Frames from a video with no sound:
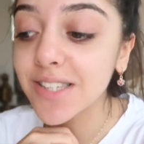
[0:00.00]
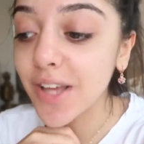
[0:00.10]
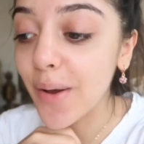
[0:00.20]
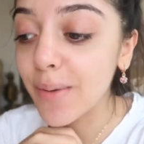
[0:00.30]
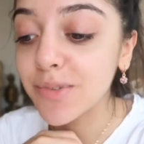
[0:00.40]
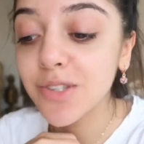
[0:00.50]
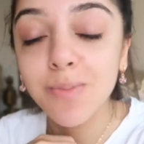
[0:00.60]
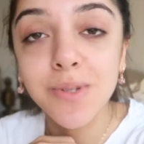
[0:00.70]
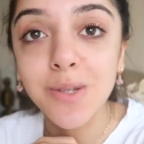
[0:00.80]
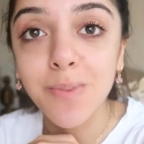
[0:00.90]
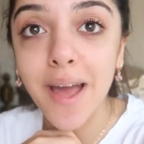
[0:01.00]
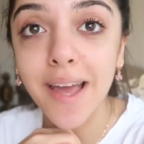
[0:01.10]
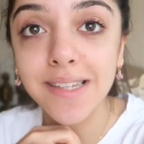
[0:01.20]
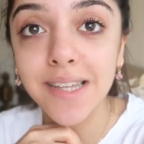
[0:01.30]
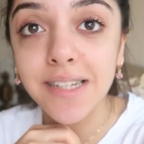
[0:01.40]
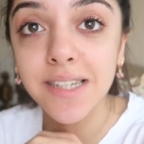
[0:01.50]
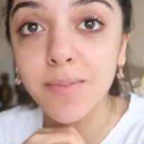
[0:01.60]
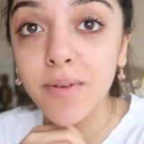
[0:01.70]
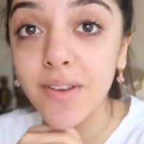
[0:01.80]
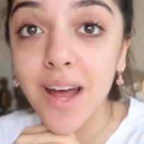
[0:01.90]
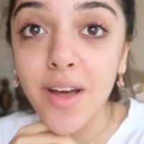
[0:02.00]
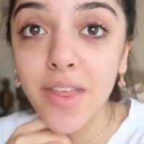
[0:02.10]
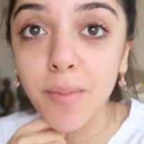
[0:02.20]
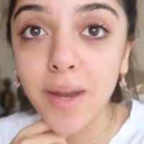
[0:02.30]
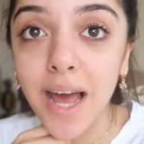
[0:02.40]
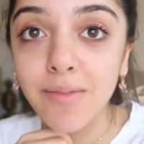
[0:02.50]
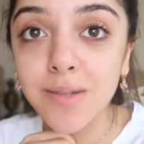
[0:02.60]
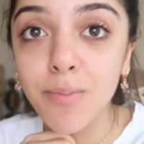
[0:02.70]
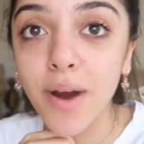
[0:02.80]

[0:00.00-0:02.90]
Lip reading: so I'm super excited. But for now I'm gonna have some